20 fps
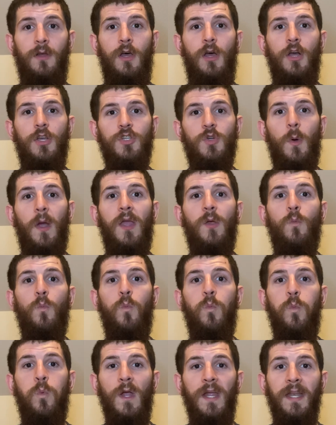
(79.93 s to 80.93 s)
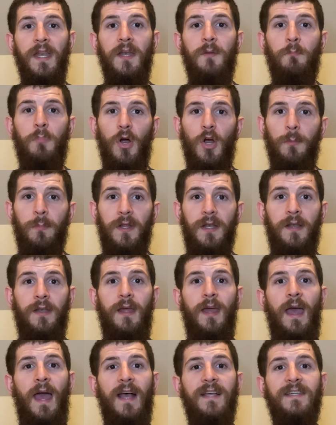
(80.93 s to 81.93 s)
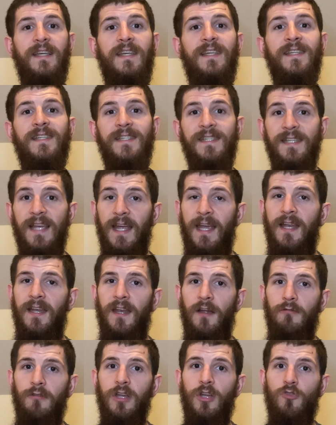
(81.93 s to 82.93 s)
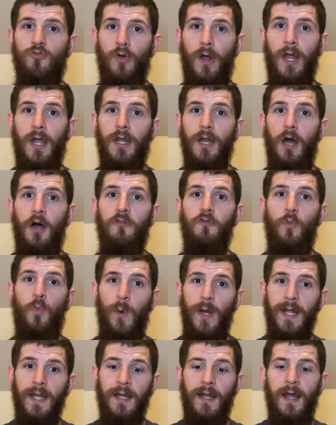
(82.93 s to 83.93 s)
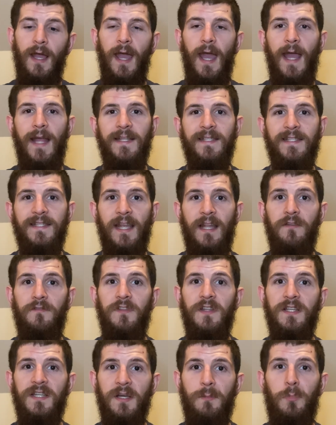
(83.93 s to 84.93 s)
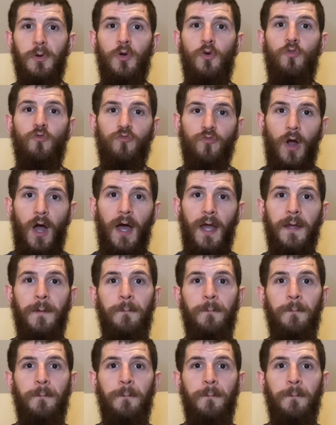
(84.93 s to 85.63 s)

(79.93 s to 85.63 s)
So a wheated bourbon has a secondary grain of wheat instead of the typical rye.